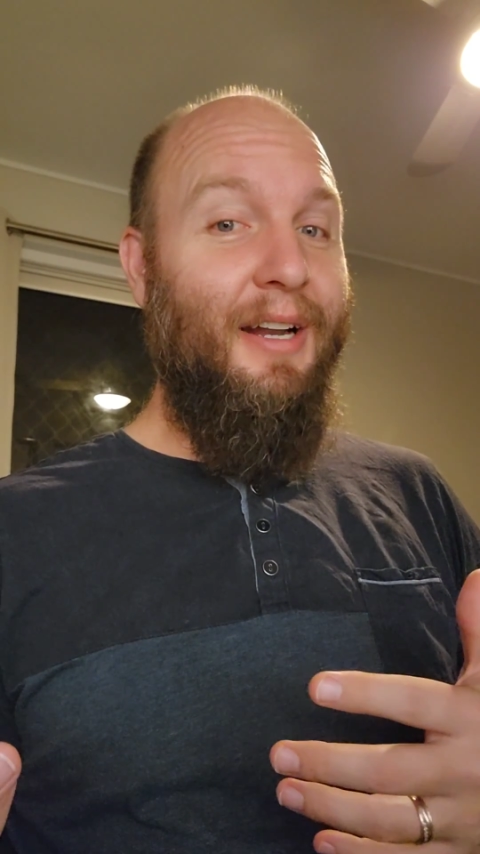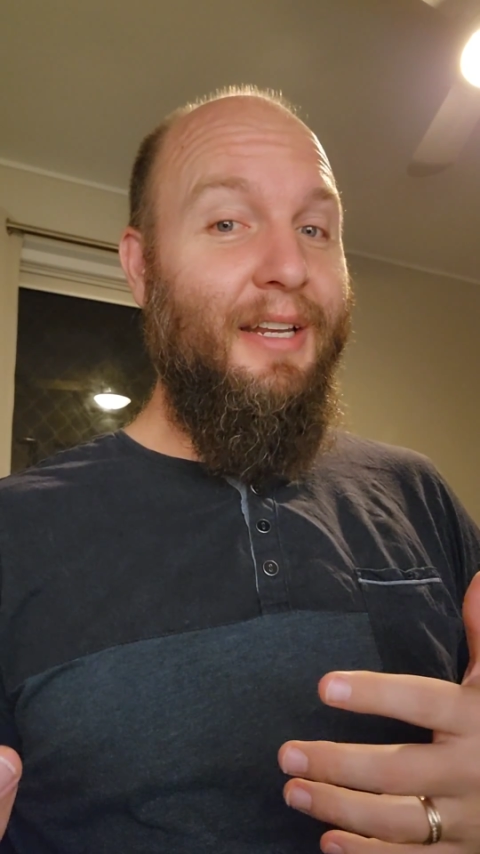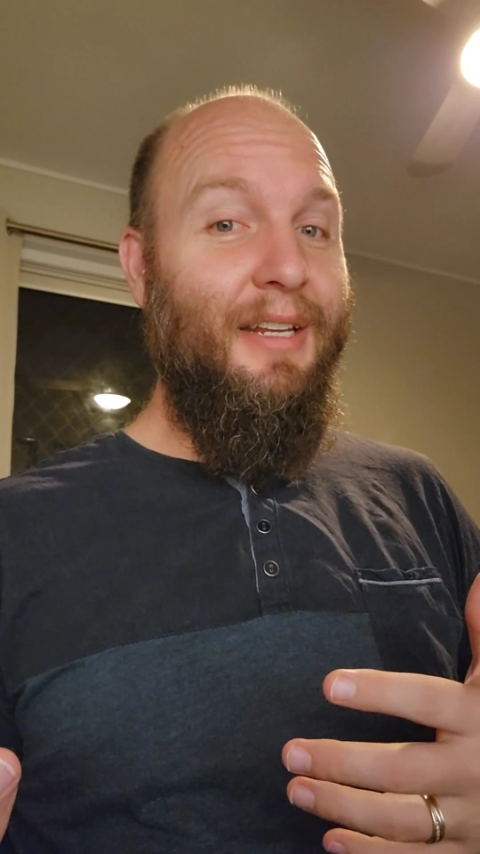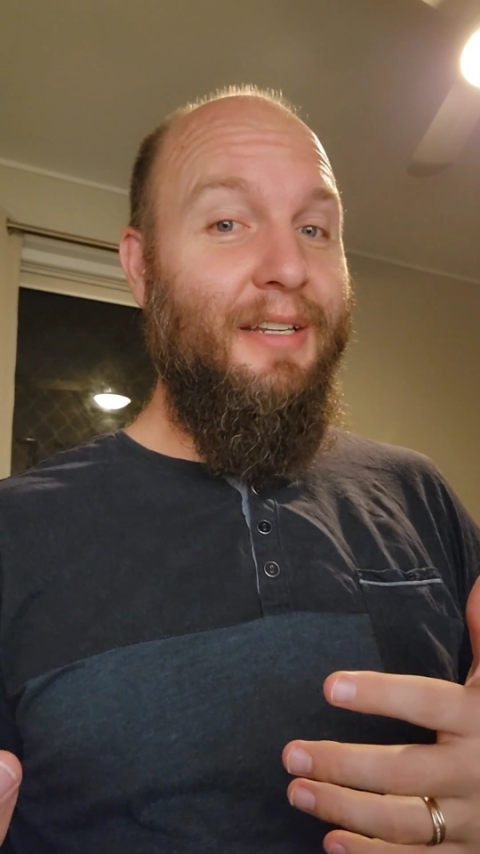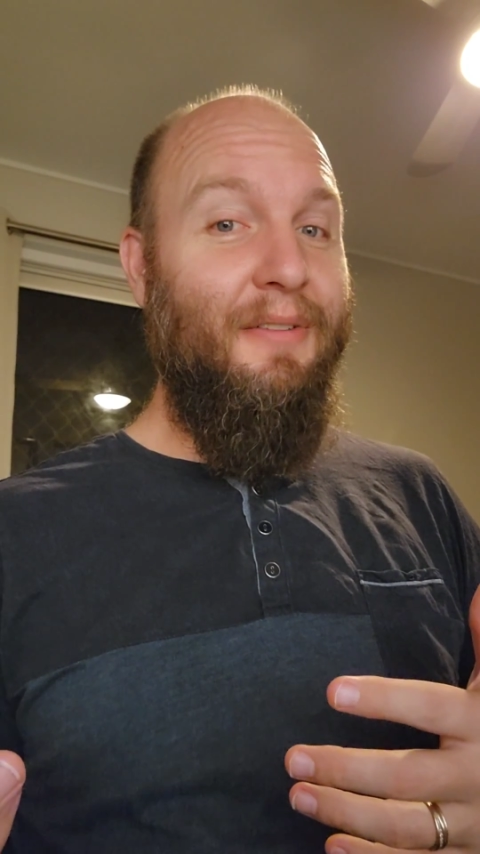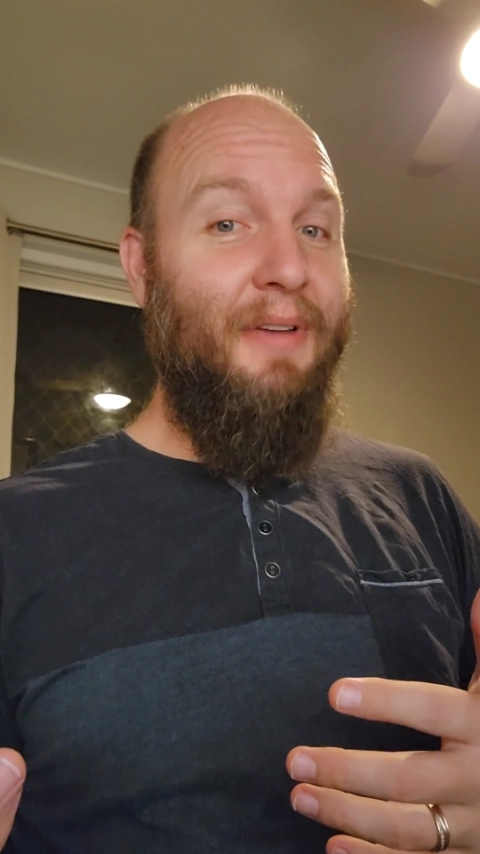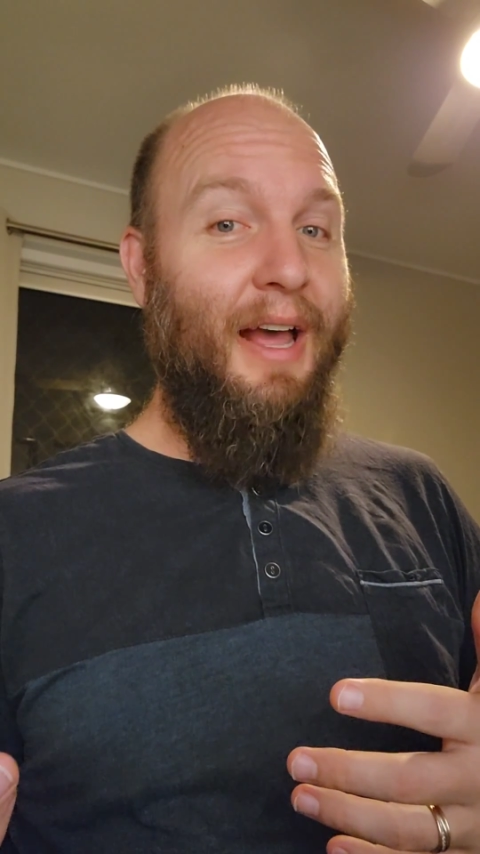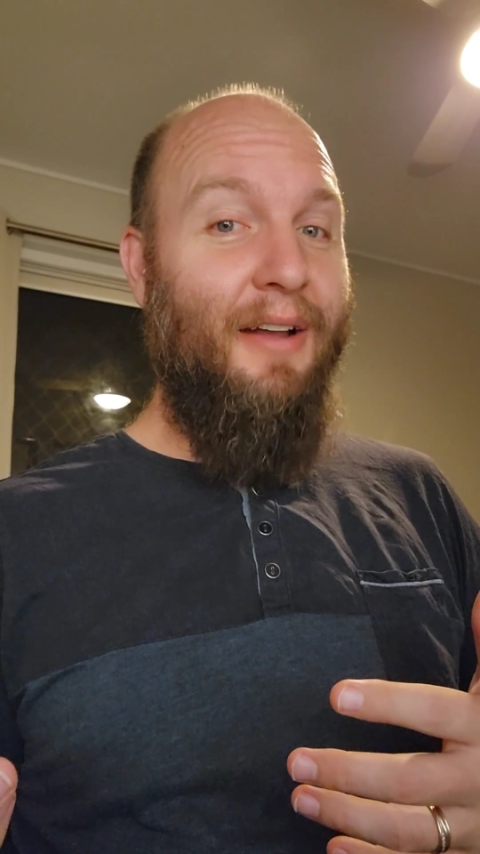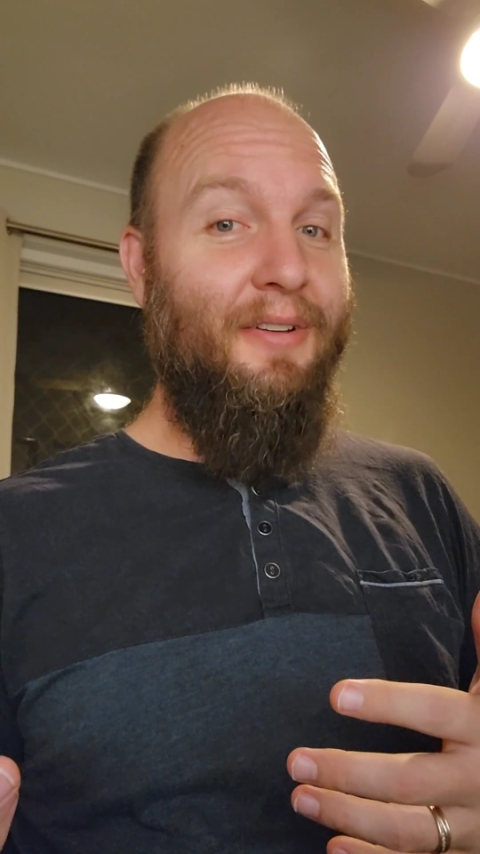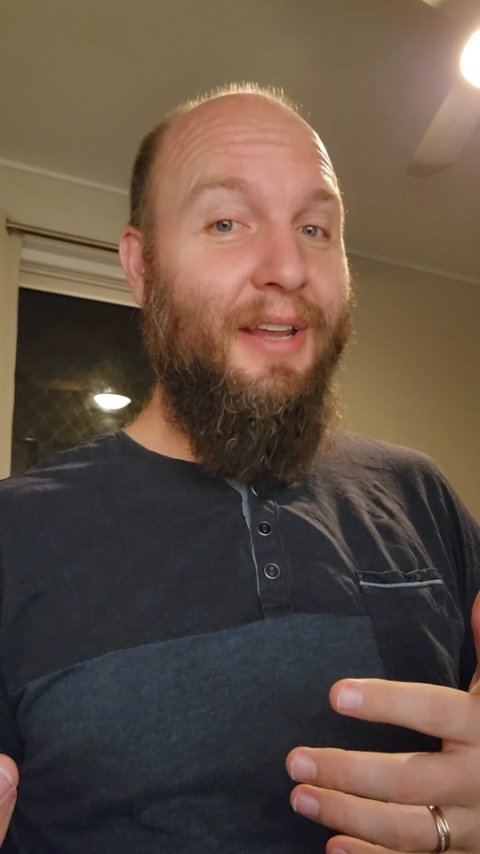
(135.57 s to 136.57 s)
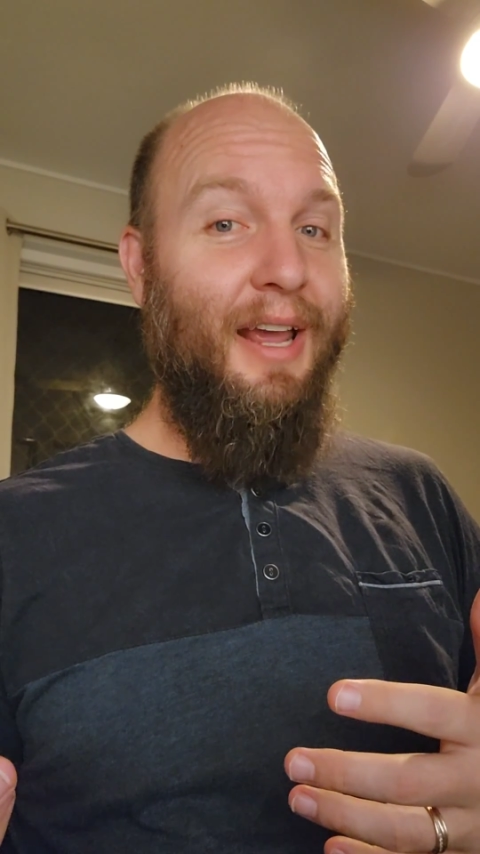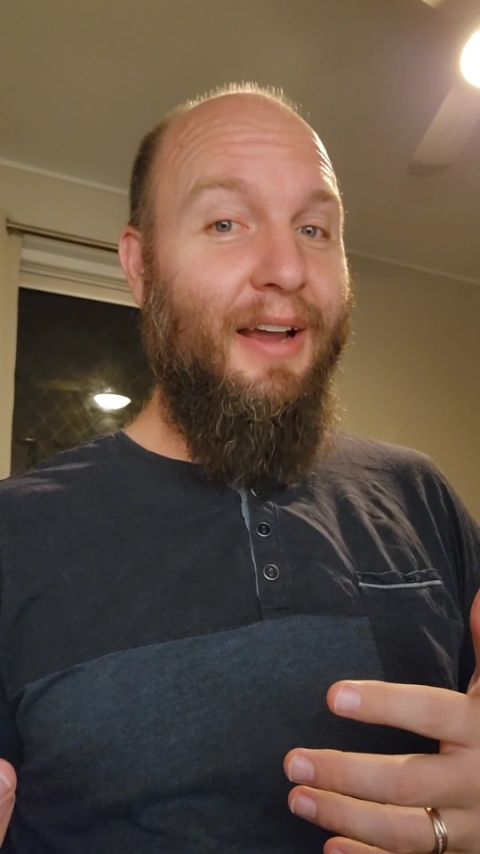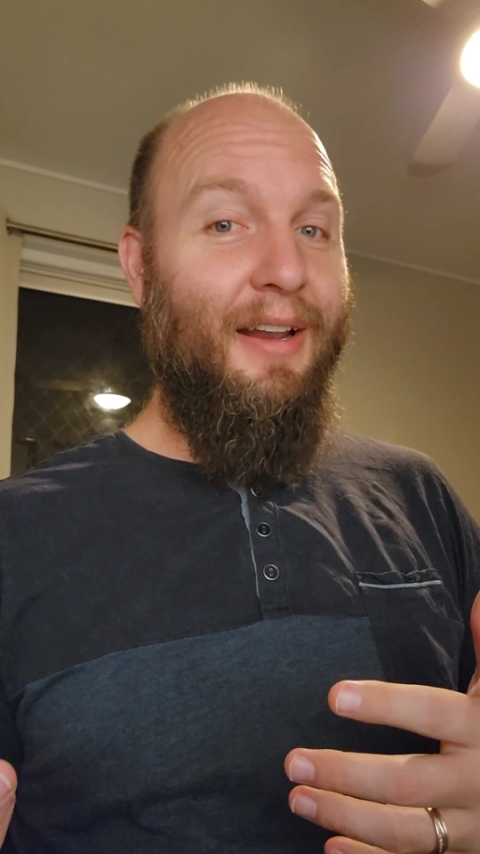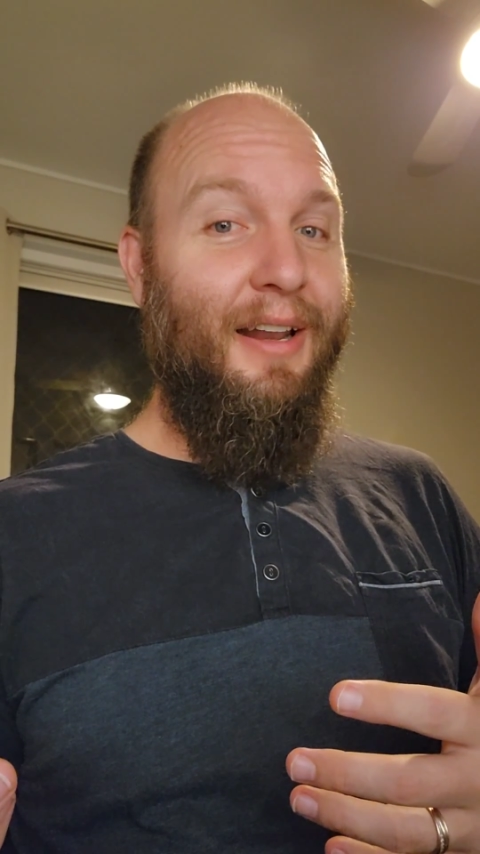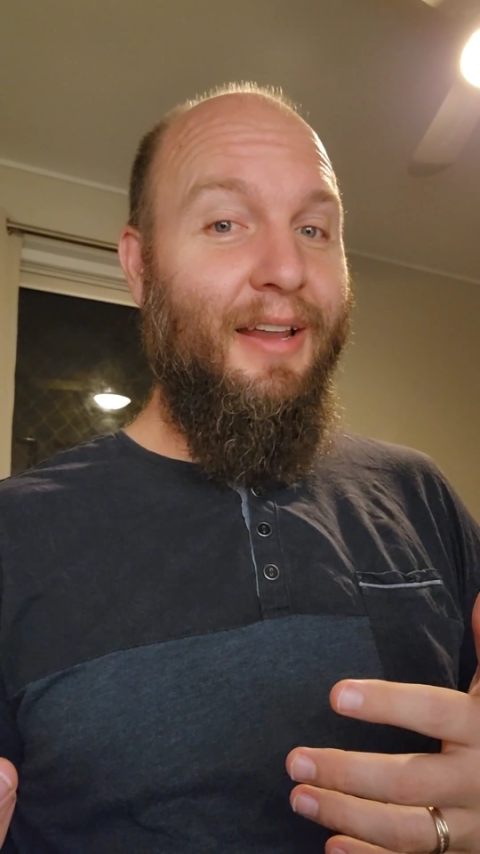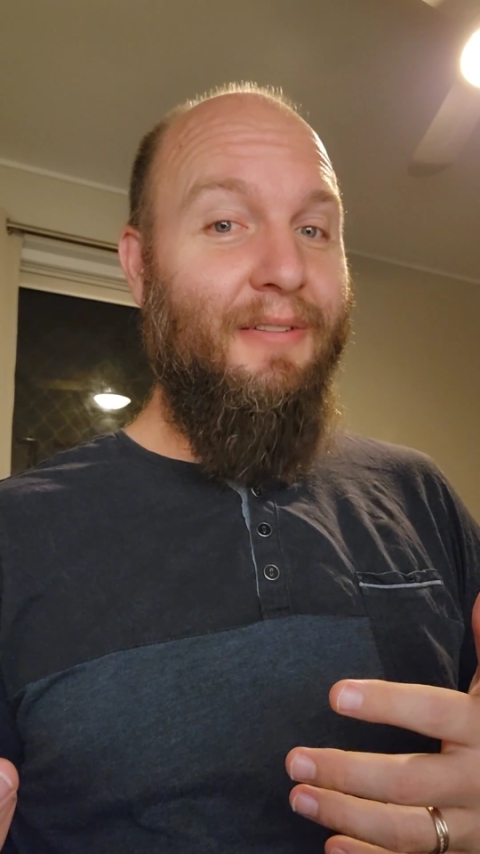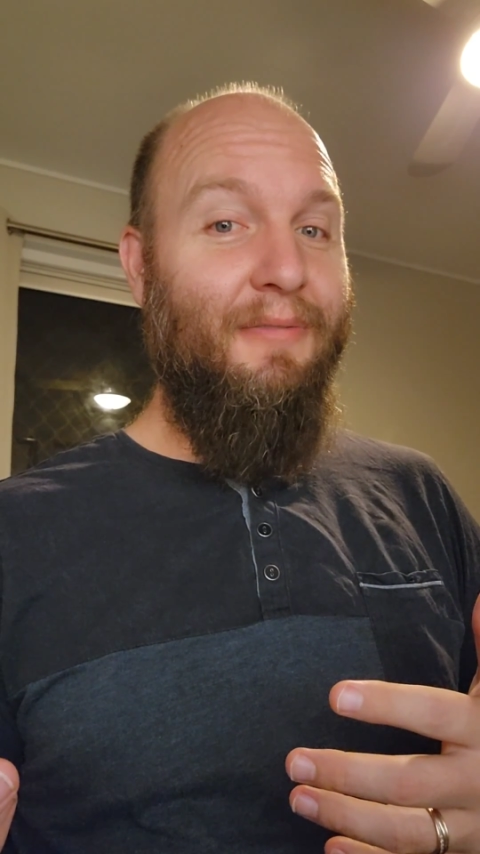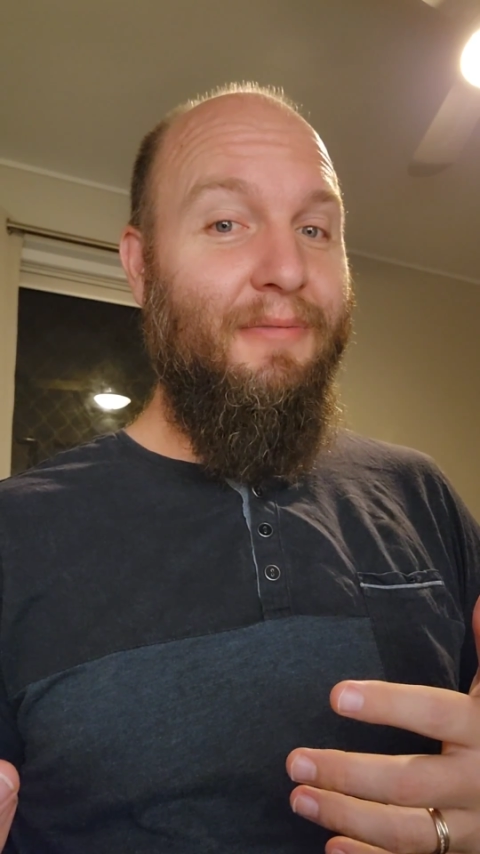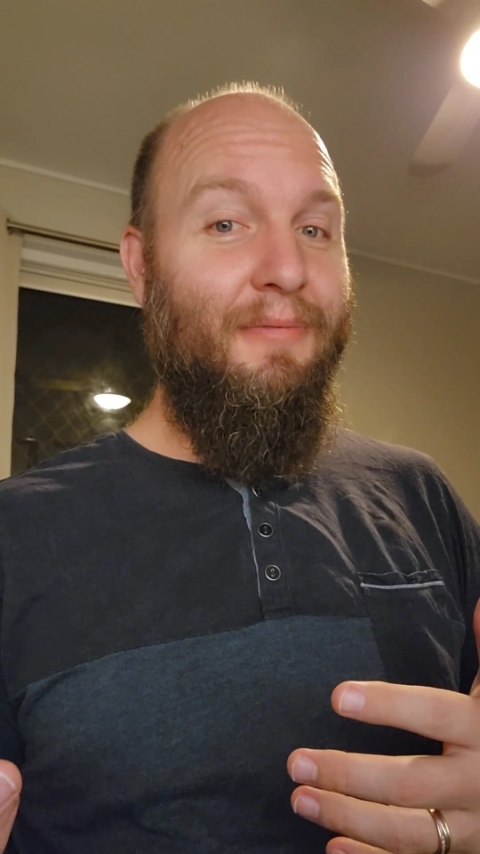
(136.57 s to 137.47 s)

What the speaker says: ideas of how to calculate